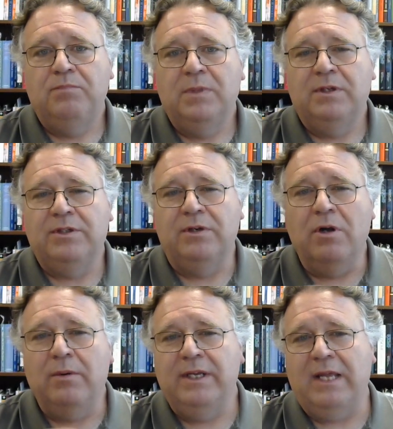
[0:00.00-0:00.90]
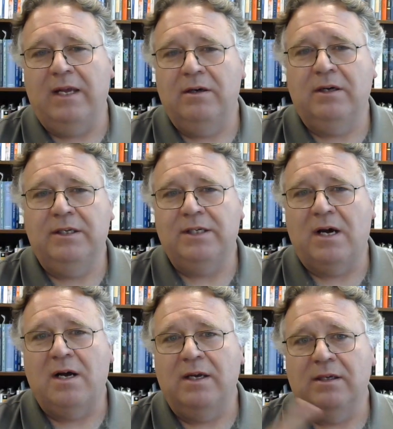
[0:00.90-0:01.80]
So knowing that you're going to
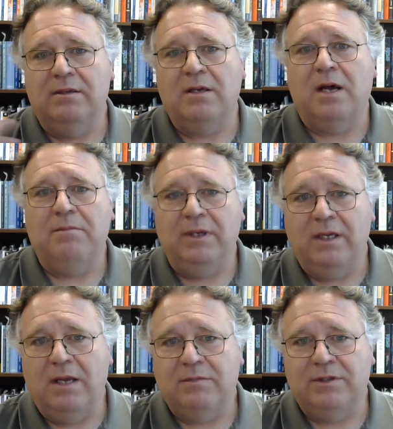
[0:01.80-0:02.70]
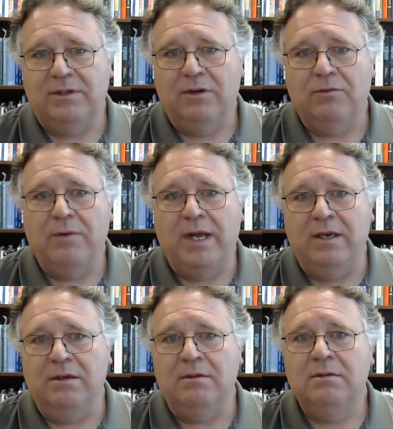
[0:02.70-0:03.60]
die and not being able to know
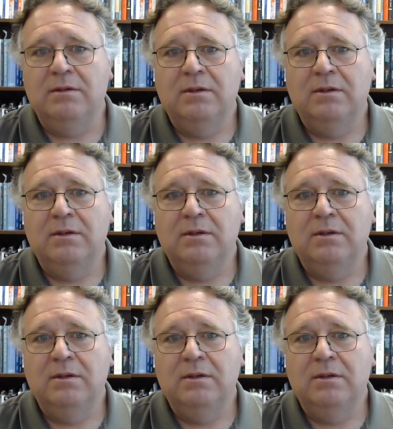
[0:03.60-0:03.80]
when,